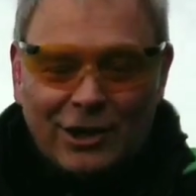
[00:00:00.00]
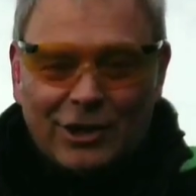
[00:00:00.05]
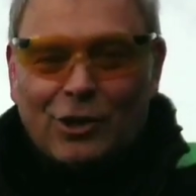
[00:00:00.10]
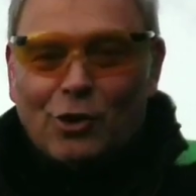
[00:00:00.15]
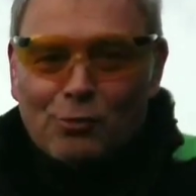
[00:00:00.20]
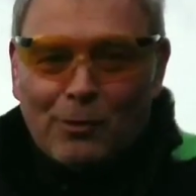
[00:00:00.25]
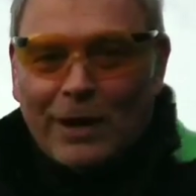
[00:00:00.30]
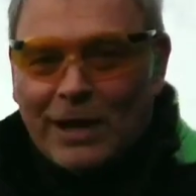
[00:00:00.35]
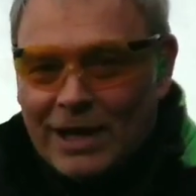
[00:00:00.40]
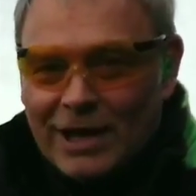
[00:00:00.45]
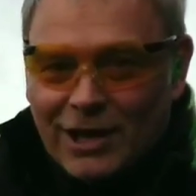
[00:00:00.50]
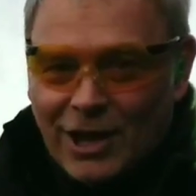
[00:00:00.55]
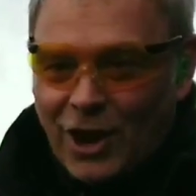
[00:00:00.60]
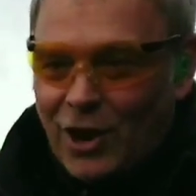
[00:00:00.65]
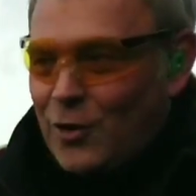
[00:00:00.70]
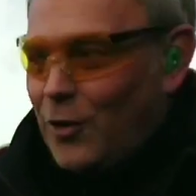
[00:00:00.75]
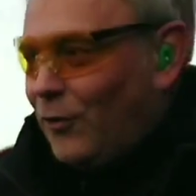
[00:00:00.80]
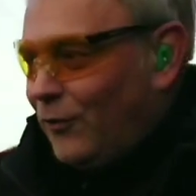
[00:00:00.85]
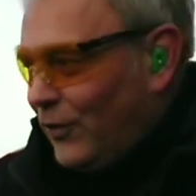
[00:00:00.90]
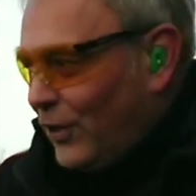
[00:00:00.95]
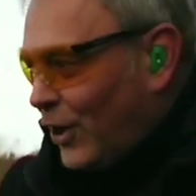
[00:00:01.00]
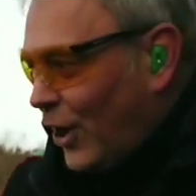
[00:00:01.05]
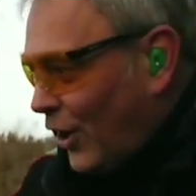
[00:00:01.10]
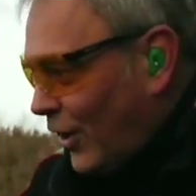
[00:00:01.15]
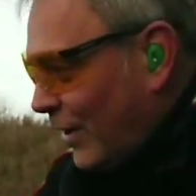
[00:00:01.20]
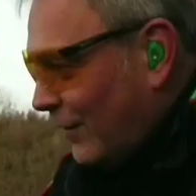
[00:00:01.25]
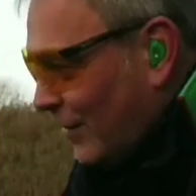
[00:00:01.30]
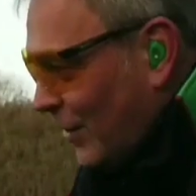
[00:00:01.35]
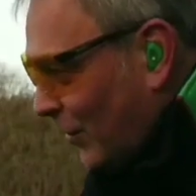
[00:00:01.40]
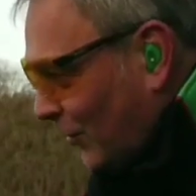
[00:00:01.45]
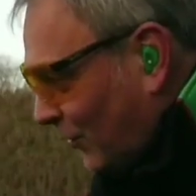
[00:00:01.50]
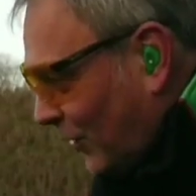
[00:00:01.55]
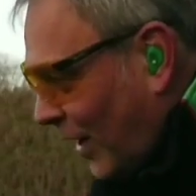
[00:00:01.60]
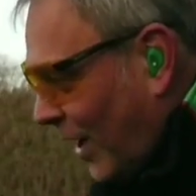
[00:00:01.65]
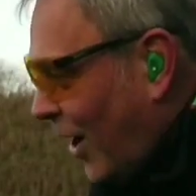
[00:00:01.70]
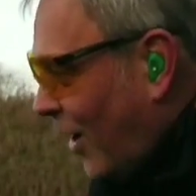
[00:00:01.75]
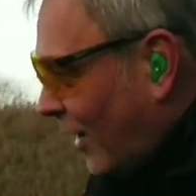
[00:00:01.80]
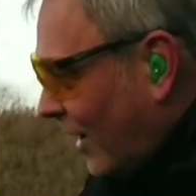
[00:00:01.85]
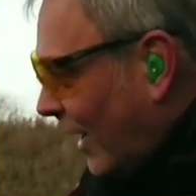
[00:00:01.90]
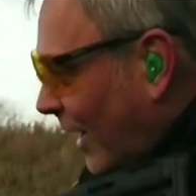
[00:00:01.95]
You know, you're ready to go, off you go, and everything else,
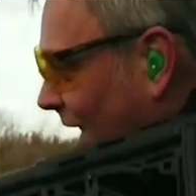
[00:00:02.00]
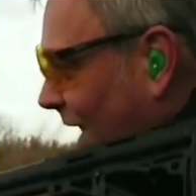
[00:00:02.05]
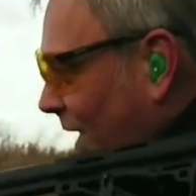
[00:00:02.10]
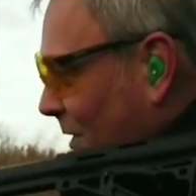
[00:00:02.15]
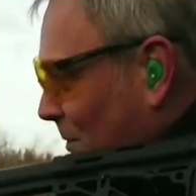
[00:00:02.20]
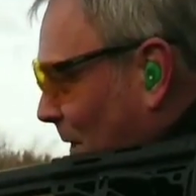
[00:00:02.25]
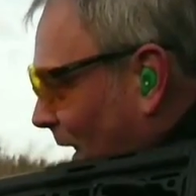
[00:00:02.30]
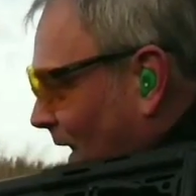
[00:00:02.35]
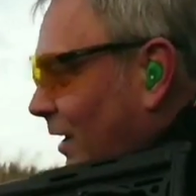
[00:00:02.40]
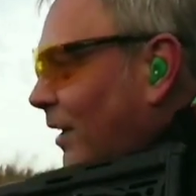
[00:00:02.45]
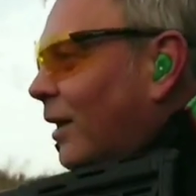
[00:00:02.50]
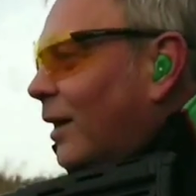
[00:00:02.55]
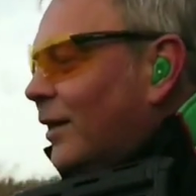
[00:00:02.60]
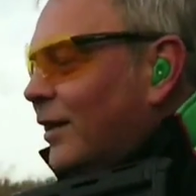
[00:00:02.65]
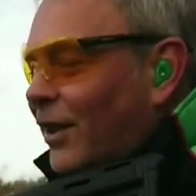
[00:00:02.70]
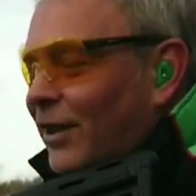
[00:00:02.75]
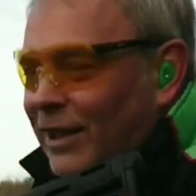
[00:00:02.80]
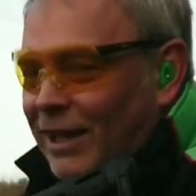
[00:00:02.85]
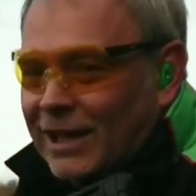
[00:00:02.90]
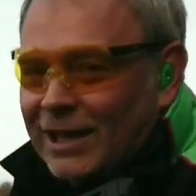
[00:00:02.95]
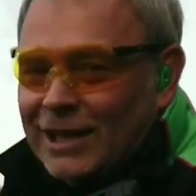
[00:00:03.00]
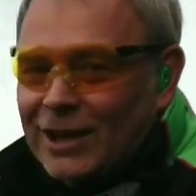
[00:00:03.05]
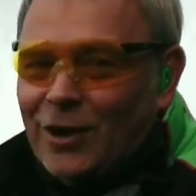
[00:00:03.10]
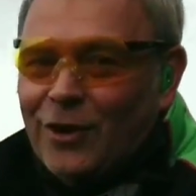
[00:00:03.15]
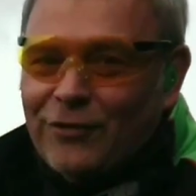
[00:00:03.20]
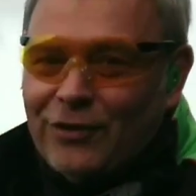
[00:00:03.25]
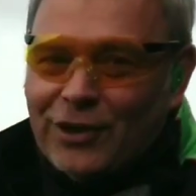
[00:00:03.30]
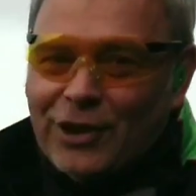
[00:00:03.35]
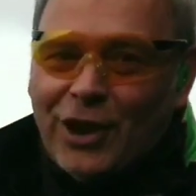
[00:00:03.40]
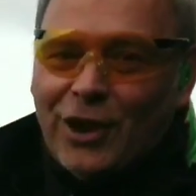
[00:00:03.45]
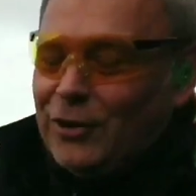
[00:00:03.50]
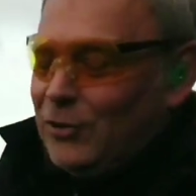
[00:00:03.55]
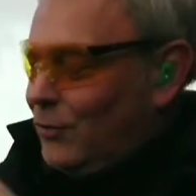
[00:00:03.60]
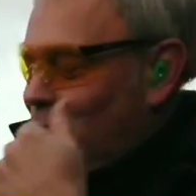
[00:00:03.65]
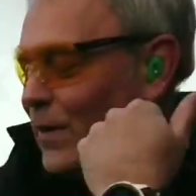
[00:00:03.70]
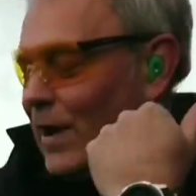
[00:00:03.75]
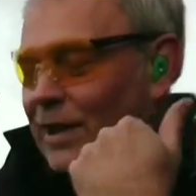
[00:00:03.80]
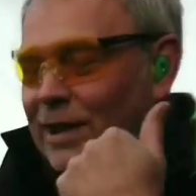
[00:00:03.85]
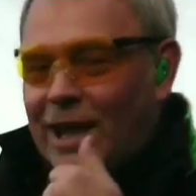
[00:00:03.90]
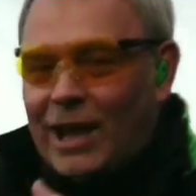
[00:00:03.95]
say, okay, click bang, oh, nothing in there, off I go,
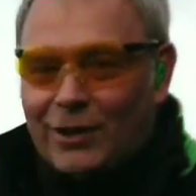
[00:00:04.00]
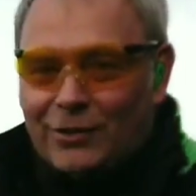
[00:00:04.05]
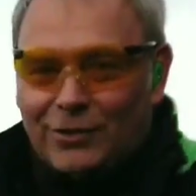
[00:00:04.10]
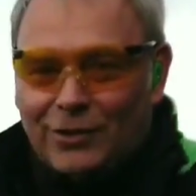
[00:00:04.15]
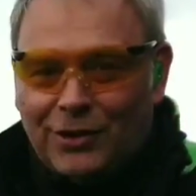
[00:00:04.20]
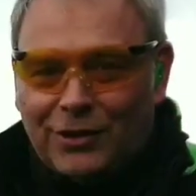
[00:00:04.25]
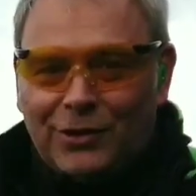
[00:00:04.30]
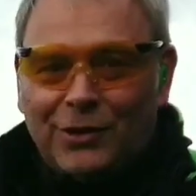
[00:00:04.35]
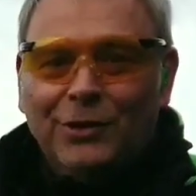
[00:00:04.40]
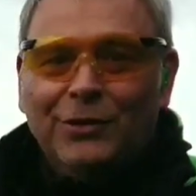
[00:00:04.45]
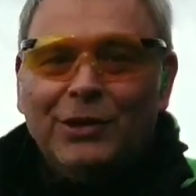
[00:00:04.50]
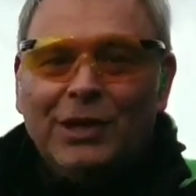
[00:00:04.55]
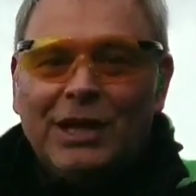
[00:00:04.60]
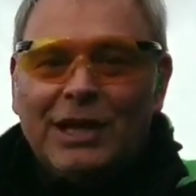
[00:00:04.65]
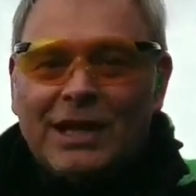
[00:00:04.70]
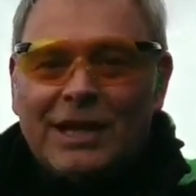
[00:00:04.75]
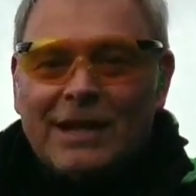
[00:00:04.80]
rack the action through.